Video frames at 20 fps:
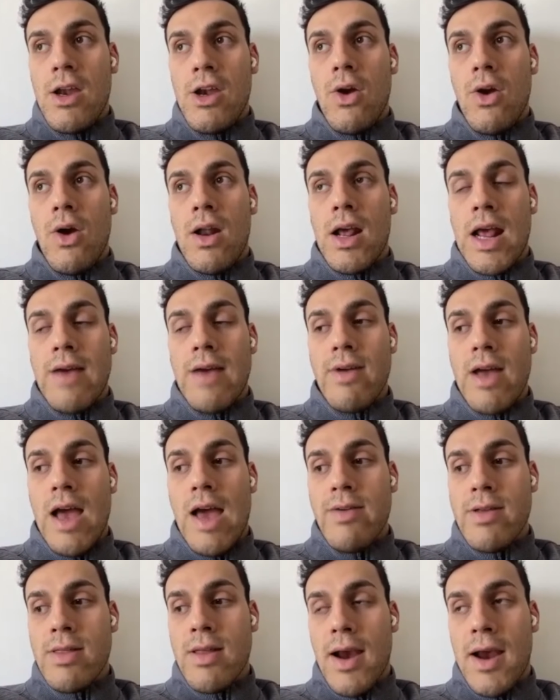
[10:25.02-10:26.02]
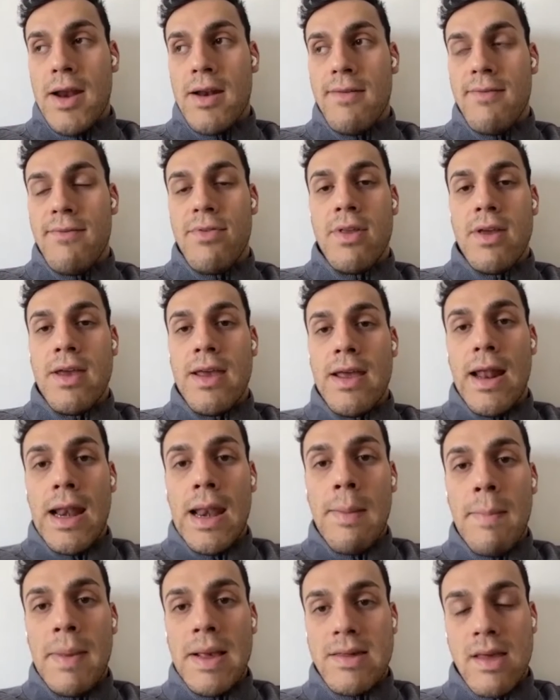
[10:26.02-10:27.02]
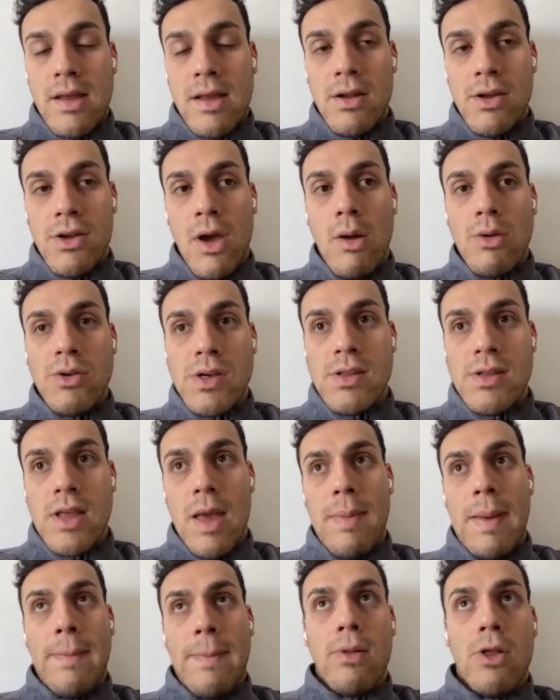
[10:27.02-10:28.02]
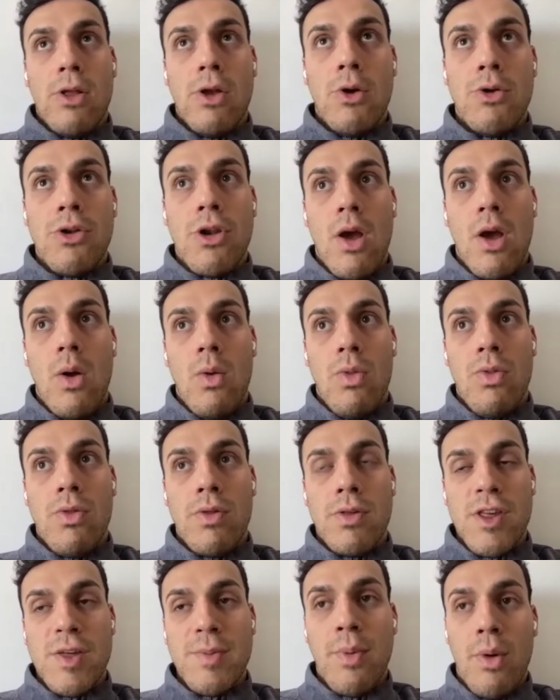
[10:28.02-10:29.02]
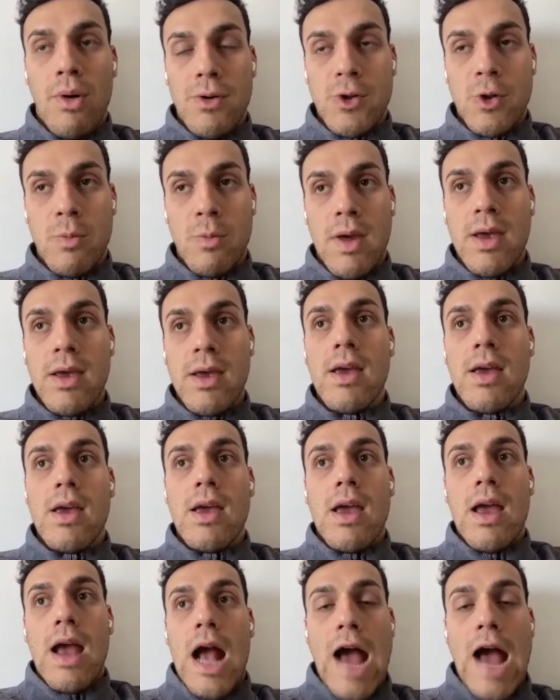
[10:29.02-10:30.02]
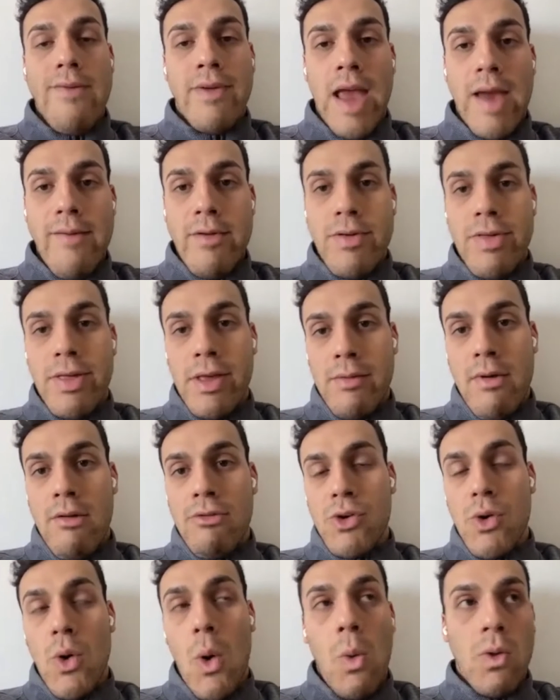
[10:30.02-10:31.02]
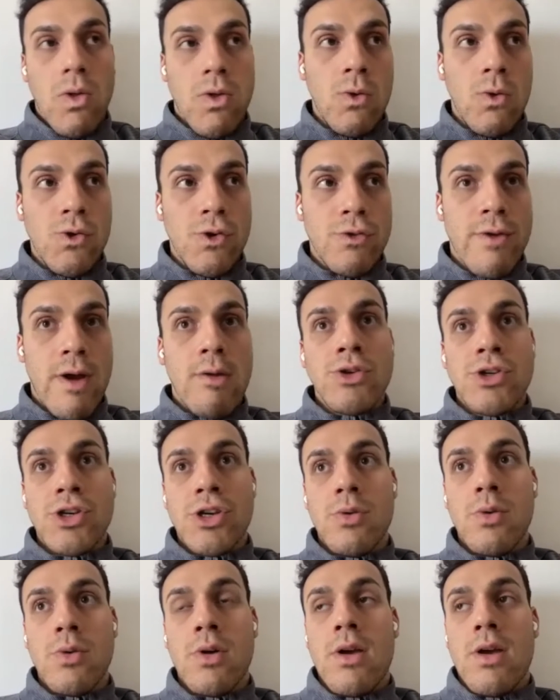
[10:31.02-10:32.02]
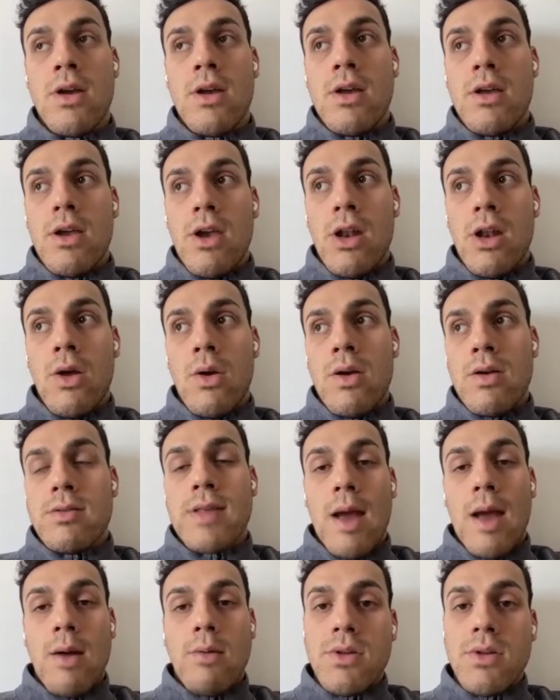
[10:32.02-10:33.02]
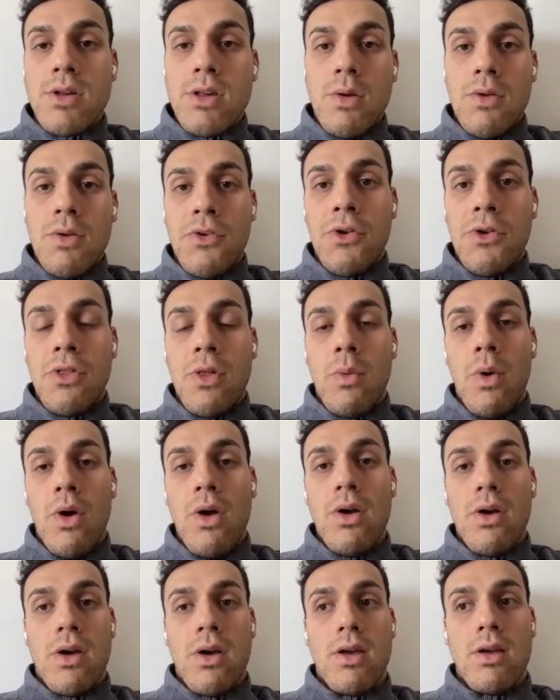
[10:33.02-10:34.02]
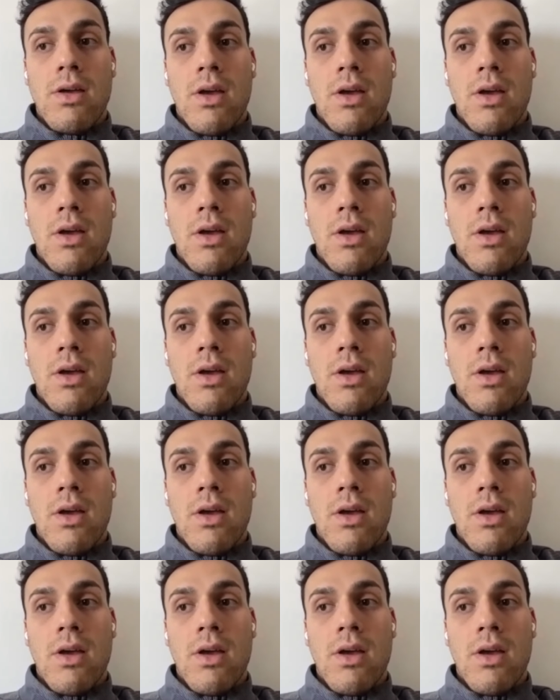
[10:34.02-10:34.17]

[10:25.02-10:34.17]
that kind of the Olympic swimming coaches there, people who know the sport of swimming, having everything around you, all the tools around you. It's down to you to do the work.